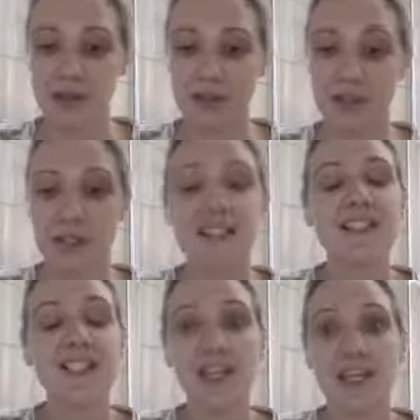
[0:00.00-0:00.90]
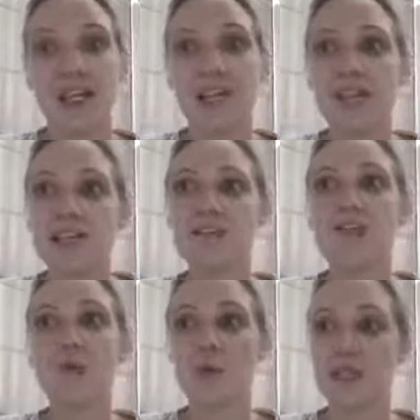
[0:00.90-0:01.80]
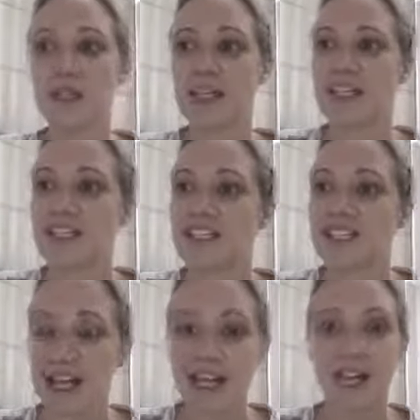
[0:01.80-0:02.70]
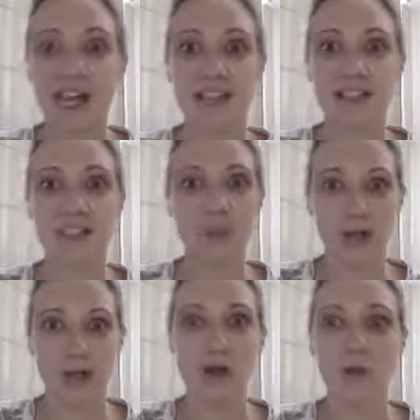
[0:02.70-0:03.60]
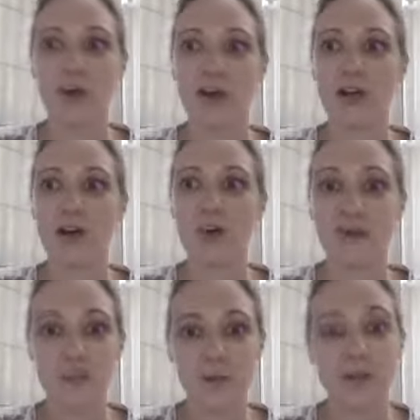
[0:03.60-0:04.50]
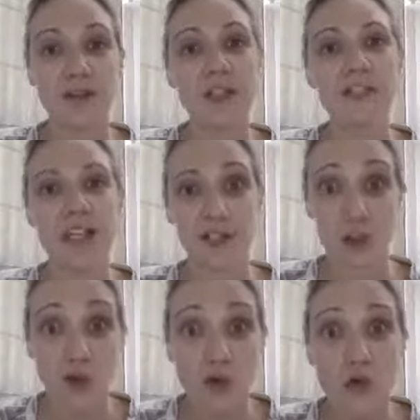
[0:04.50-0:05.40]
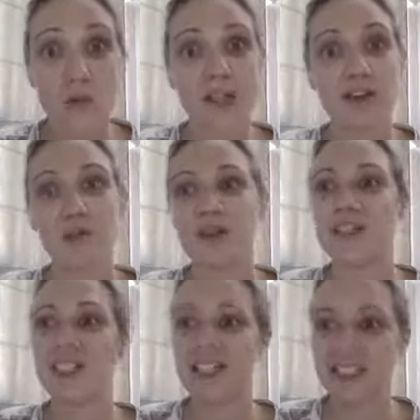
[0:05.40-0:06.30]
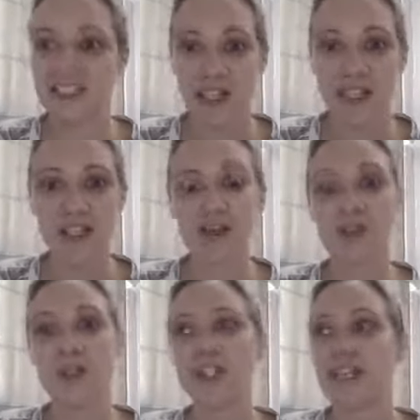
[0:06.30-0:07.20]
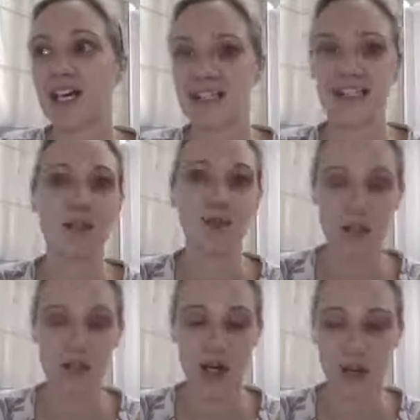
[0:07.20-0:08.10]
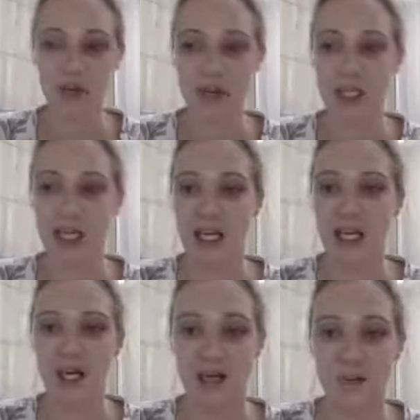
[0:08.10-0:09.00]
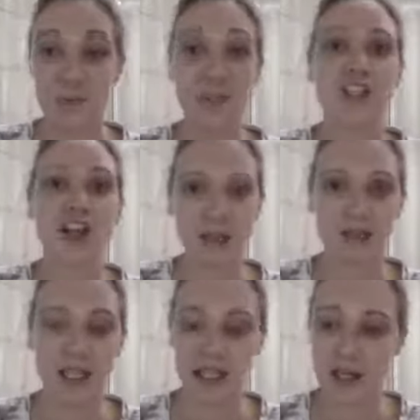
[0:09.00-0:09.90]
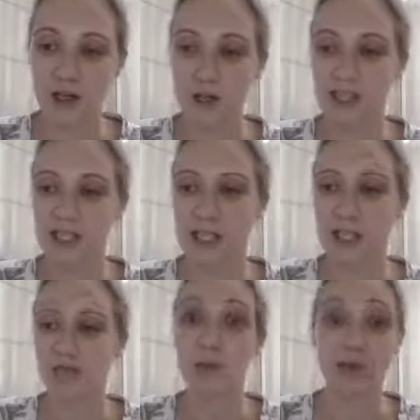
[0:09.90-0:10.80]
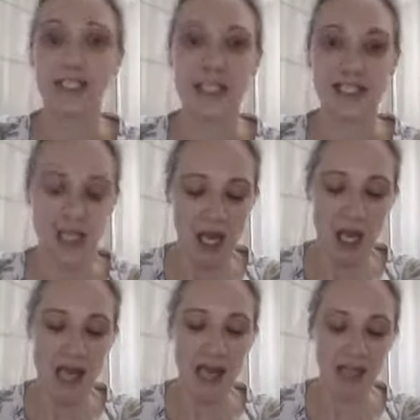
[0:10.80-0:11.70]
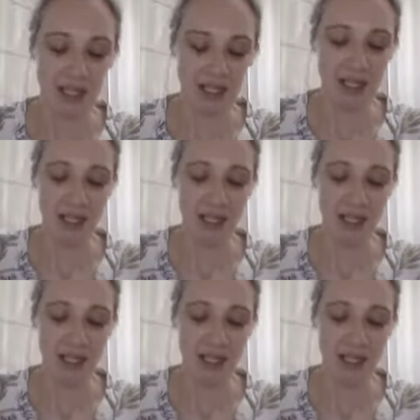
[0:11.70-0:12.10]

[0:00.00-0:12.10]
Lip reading: And he said, even with decades by that point of experience as a trauma therapist, as a psychotherapist, as he was a child psychotherapist, or still is, and